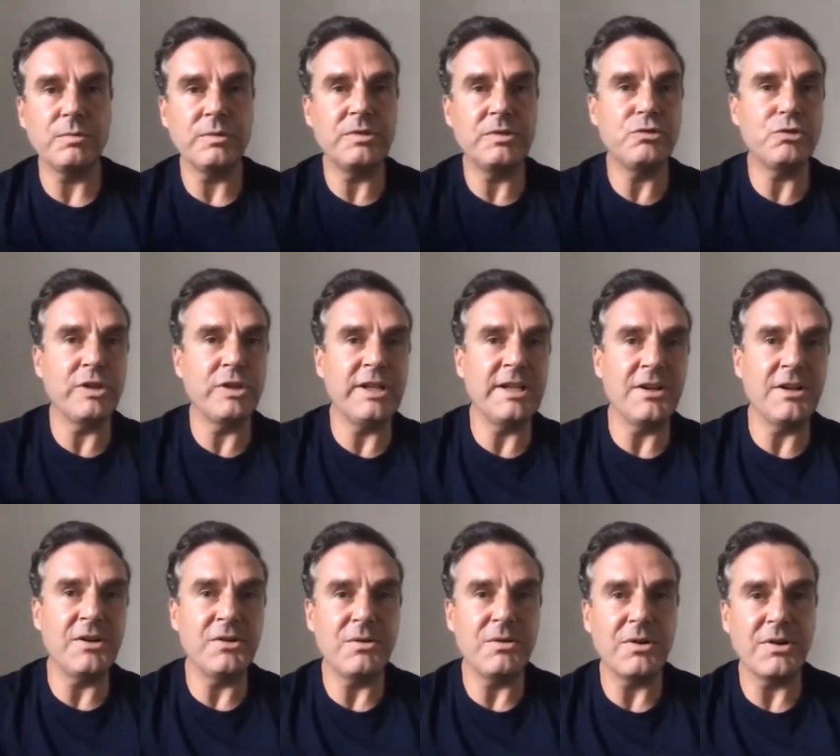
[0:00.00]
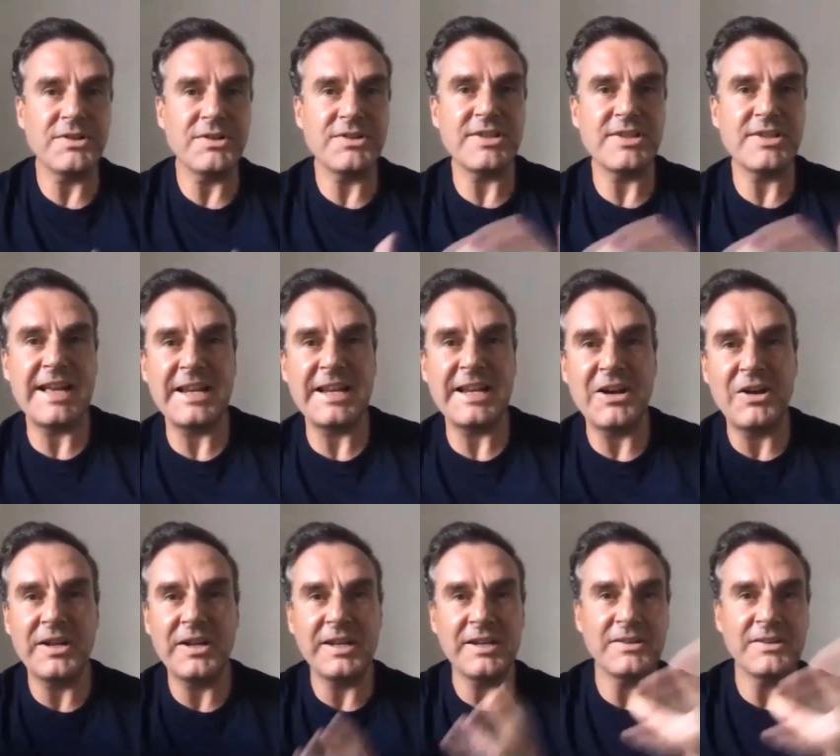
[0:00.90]
with Trello or Asana
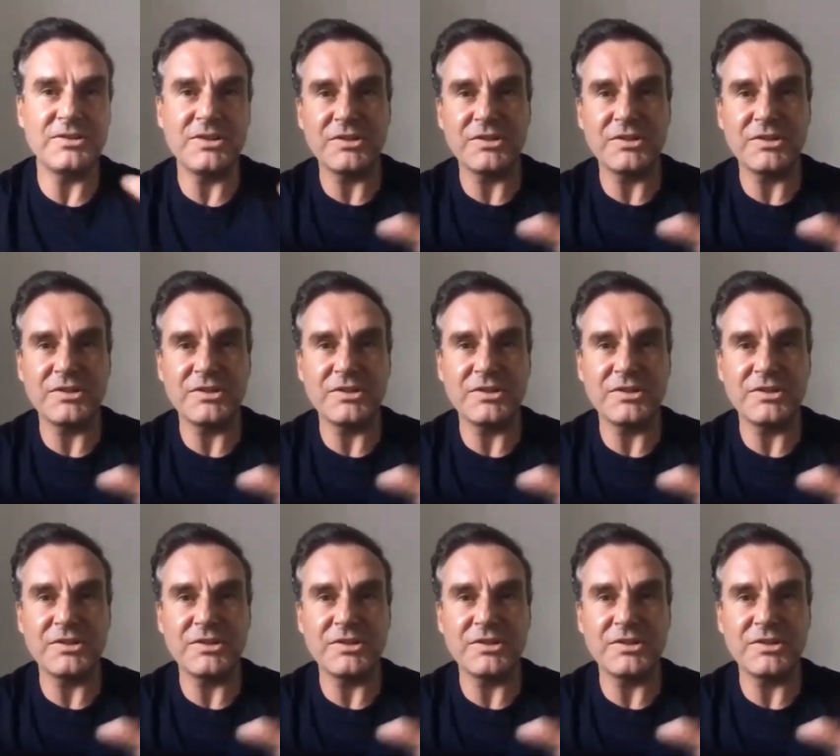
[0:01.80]
on are